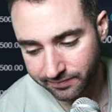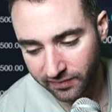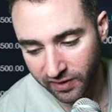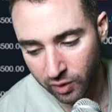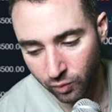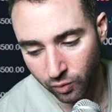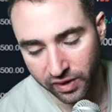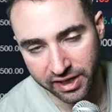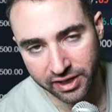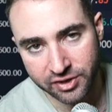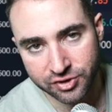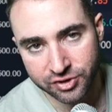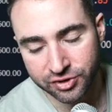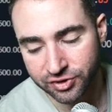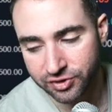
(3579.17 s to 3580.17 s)

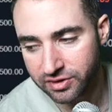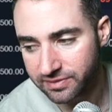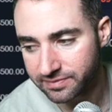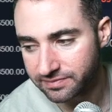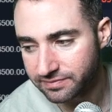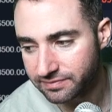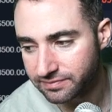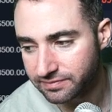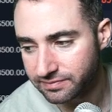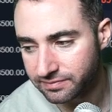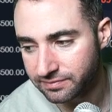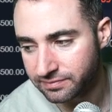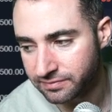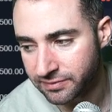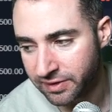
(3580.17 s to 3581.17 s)
which,
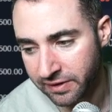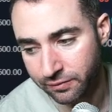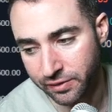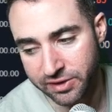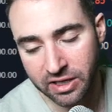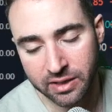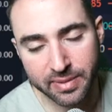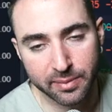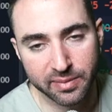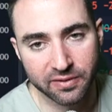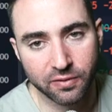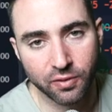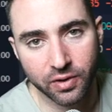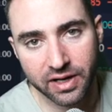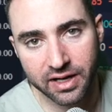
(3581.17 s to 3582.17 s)
if we top up
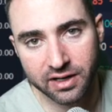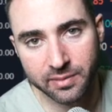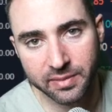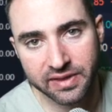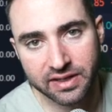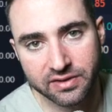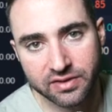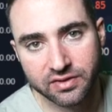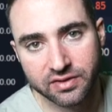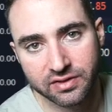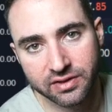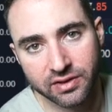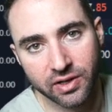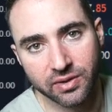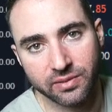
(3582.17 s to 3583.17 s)
beforehand, I mean, that's,
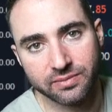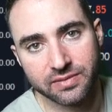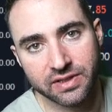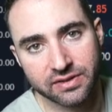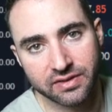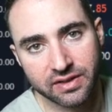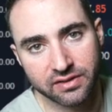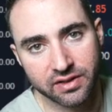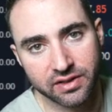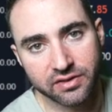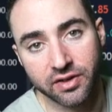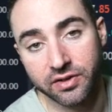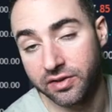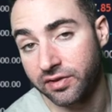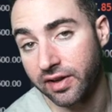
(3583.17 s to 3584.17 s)
you know, it's going to
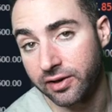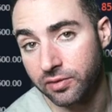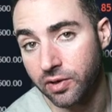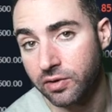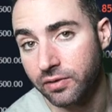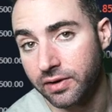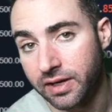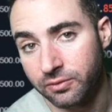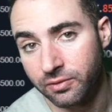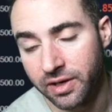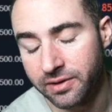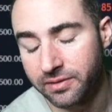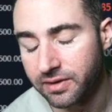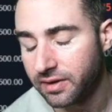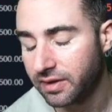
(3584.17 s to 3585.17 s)
start the cycle over again,
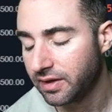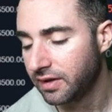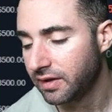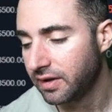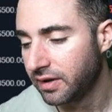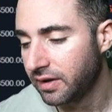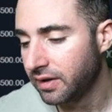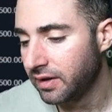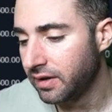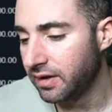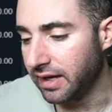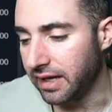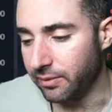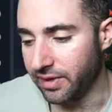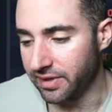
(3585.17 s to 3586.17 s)
right?
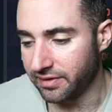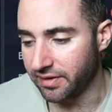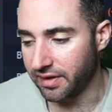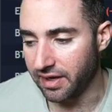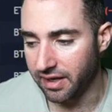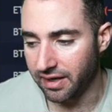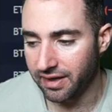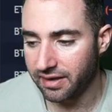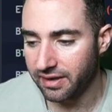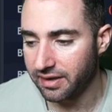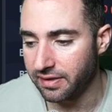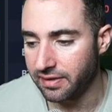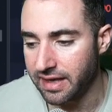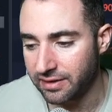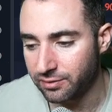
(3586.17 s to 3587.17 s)
Anyways,
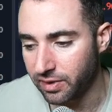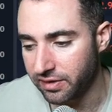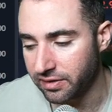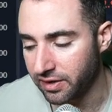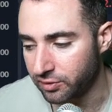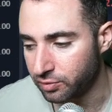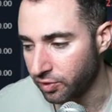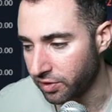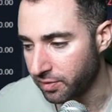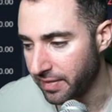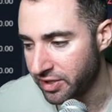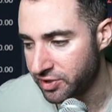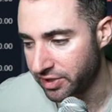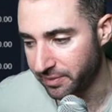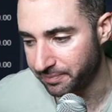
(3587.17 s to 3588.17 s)
that's what I thought is worth
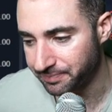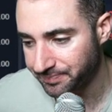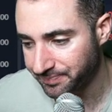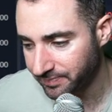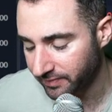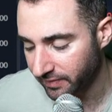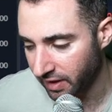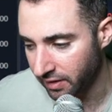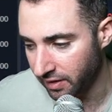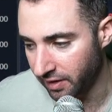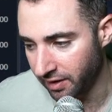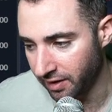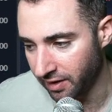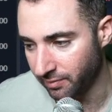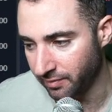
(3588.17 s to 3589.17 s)
mentioning,
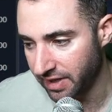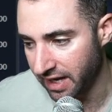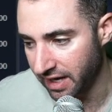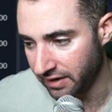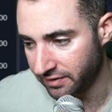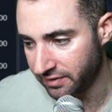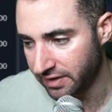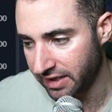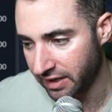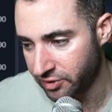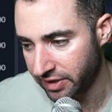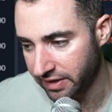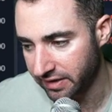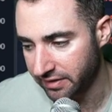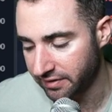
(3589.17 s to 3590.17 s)
as he actually
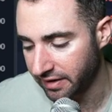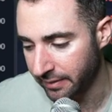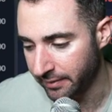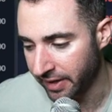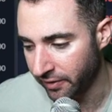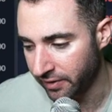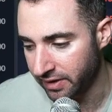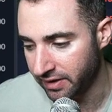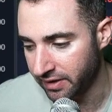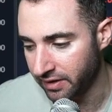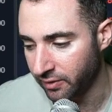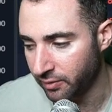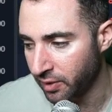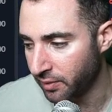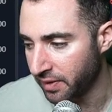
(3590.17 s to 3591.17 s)
had that same area in
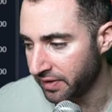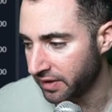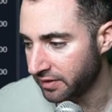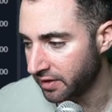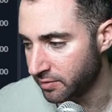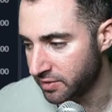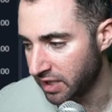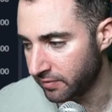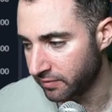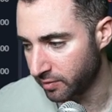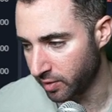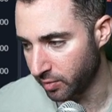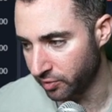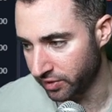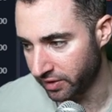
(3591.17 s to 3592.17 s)
around that same time frame,
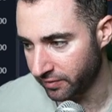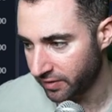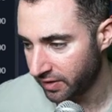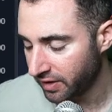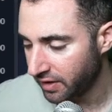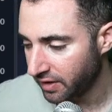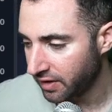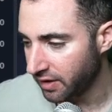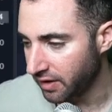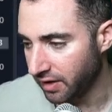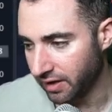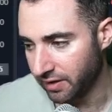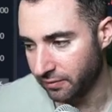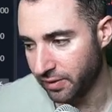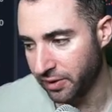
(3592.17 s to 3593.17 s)
I believe.
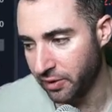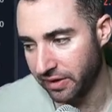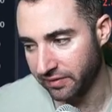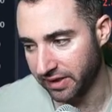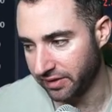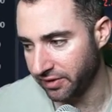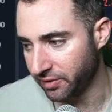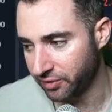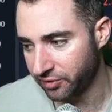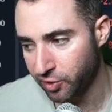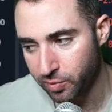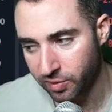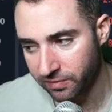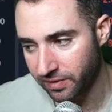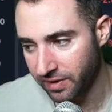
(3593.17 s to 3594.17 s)
If we go out, like, you know,
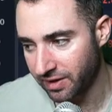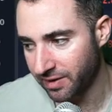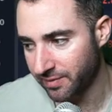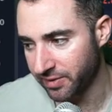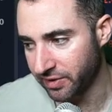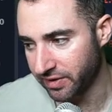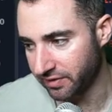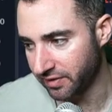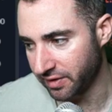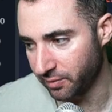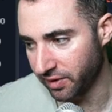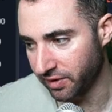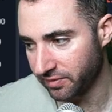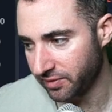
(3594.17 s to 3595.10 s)
super far, you can see where